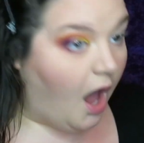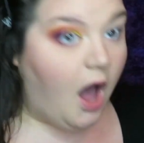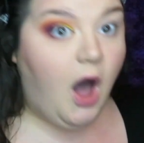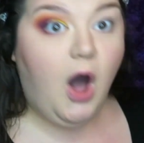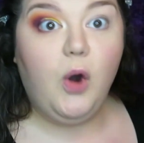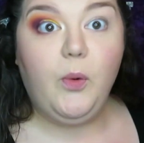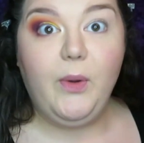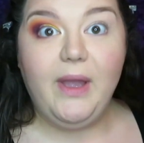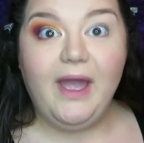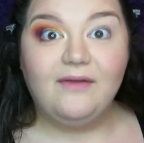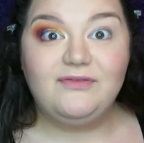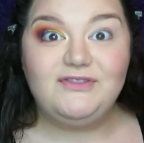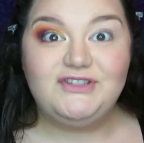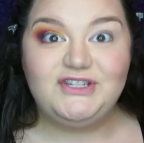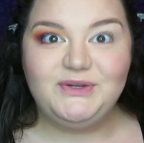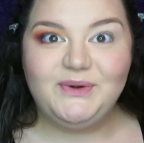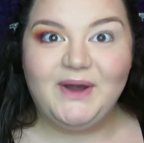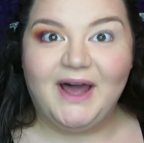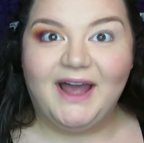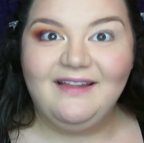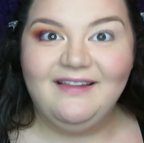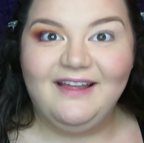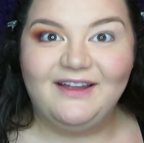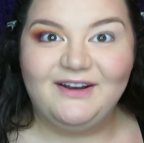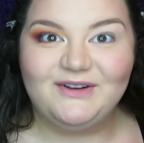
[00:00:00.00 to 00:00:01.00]
Oh, we have to do
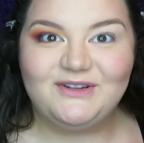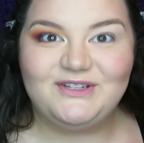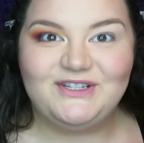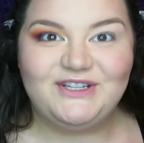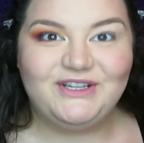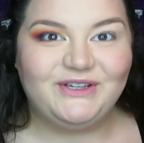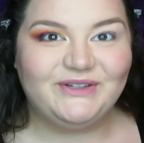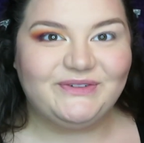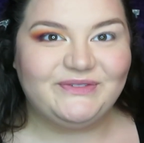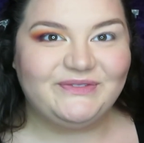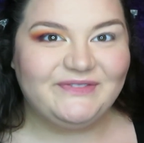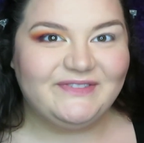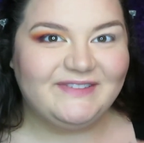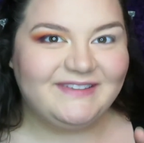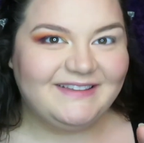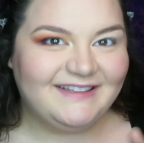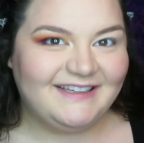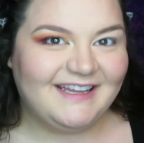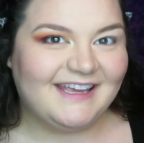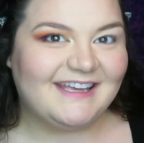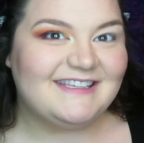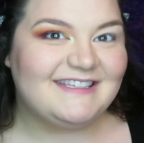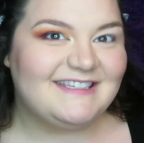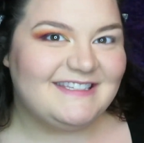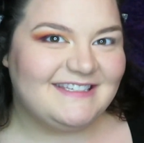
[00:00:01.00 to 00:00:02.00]
highlighter too.
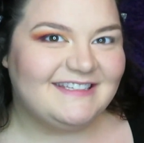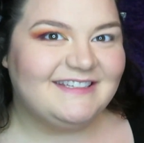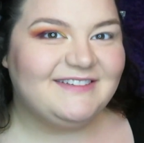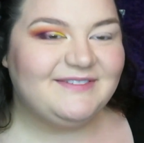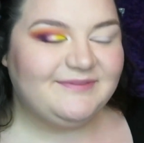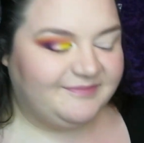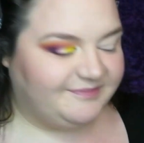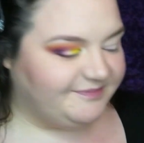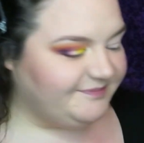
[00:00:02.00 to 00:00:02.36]
Yes.